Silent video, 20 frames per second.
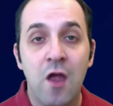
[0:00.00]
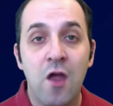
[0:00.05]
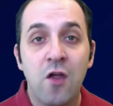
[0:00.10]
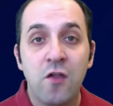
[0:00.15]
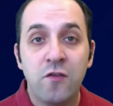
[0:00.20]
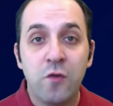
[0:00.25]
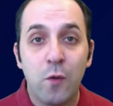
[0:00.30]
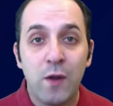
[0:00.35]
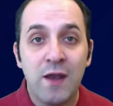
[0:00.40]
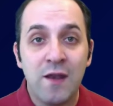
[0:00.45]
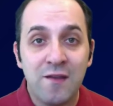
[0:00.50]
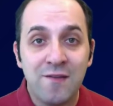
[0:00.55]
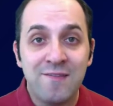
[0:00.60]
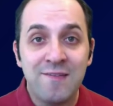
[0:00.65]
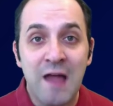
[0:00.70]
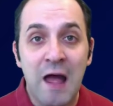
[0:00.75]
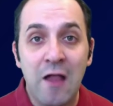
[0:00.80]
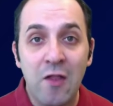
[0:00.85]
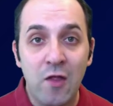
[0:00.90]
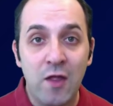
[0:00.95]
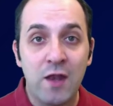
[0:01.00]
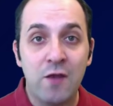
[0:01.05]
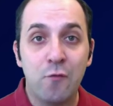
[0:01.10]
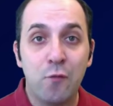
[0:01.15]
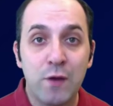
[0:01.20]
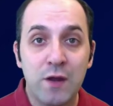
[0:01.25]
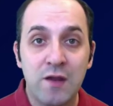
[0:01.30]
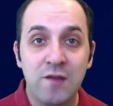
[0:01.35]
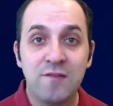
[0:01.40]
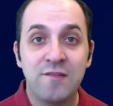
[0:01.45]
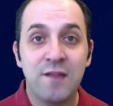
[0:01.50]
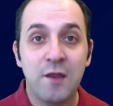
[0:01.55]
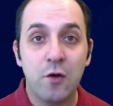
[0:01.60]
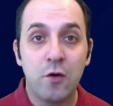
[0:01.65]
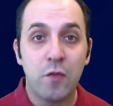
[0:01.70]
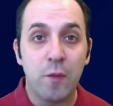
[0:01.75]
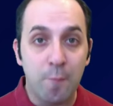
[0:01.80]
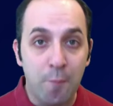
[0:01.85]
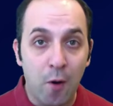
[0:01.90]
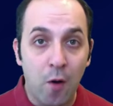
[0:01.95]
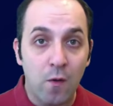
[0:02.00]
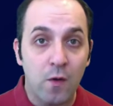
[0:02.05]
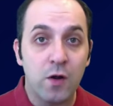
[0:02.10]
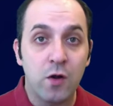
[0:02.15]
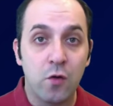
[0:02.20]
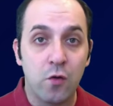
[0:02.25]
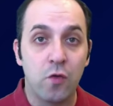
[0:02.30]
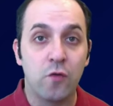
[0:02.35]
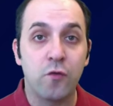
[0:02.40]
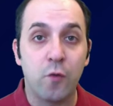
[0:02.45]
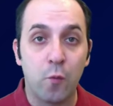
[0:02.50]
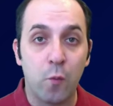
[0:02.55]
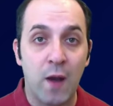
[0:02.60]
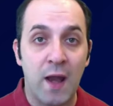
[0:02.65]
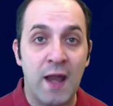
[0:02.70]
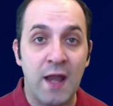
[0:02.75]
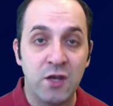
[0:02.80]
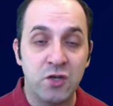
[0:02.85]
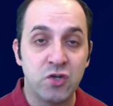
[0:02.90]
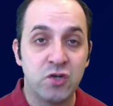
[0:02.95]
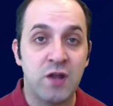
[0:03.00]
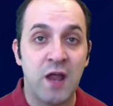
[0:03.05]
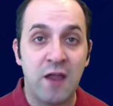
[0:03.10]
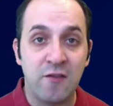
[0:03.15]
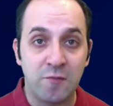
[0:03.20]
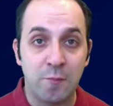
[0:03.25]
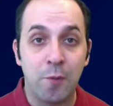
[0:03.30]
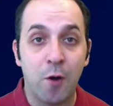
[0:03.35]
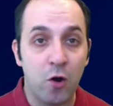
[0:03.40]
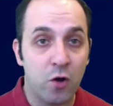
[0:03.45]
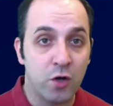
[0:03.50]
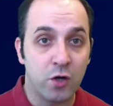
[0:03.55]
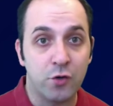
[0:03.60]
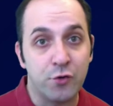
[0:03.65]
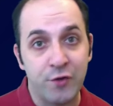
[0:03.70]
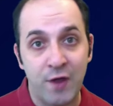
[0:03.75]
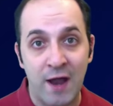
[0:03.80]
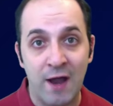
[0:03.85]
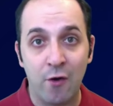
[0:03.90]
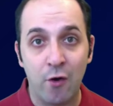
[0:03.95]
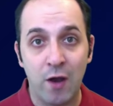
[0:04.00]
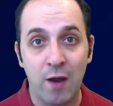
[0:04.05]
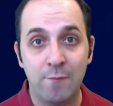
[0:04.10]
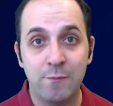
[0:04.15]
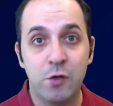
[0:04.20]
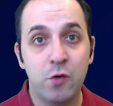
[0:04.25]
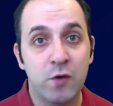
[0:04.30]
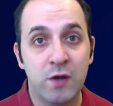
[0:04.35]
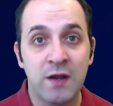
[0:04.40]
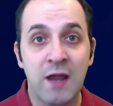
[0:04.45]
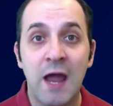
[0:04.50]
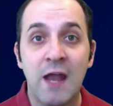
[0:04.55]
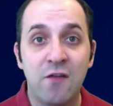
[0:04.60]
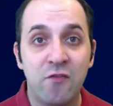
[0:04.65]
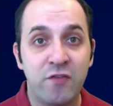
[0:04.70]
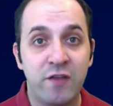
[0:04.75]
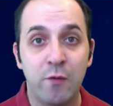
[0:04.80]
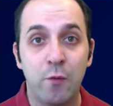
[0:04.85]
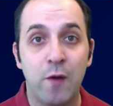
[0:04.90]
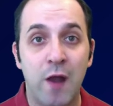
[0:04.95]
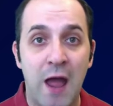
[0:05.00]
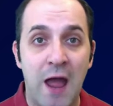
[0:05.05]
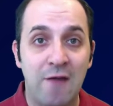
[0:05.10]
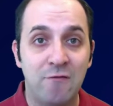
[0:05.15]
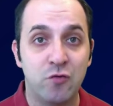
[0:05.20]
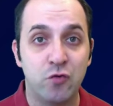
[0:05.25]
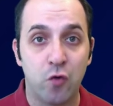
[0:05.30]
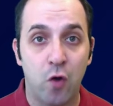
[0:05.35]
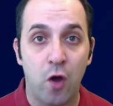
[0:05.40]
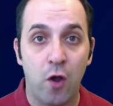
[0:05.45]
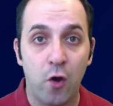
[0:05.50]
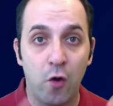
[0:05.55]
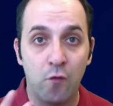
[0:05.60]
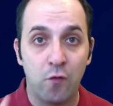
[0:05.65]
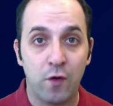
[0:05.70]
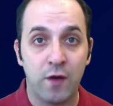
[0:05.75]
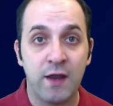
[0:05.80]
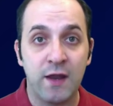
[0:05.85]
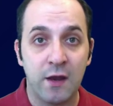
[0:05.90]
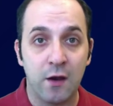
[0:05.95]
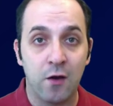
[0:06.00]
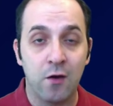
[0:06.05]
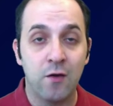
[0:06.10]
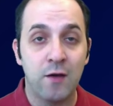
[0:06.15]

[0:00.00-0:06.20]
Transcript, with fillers: So in a solid, if we consider the particles arranged as a particle diagram, you can kind of see what I've drawn over here.